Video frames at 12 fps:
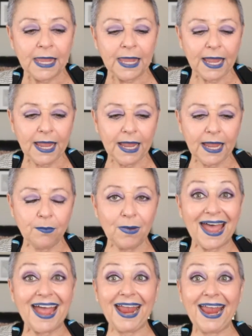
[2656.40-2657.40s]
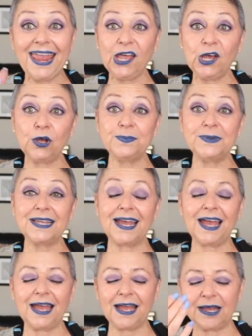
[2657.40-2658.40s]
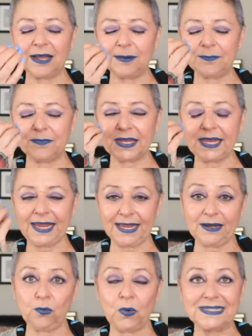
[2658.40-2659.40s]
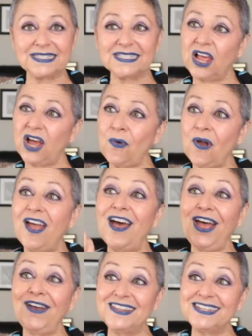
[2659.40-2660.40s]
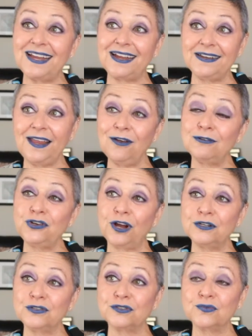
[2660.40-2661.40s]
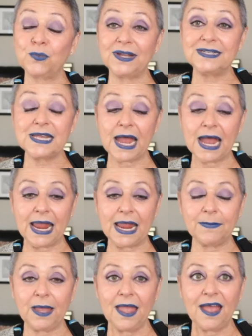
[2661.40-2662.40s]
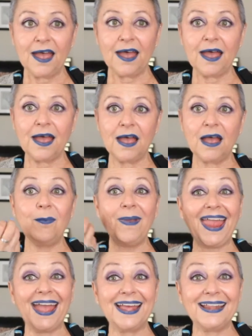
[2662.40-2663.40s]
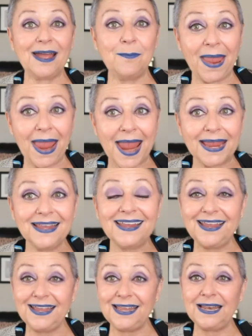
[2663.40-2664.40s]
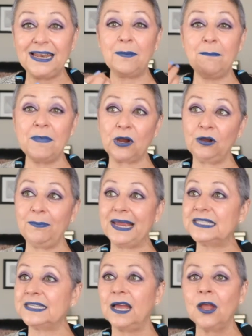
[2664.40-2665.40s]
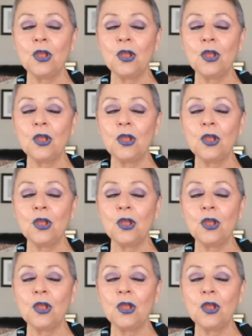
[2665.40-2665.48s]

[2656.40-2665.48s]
Um, I helped um, Kellen Winslow of the San Diego Chargers one time um, at a bank in Mira Mesa.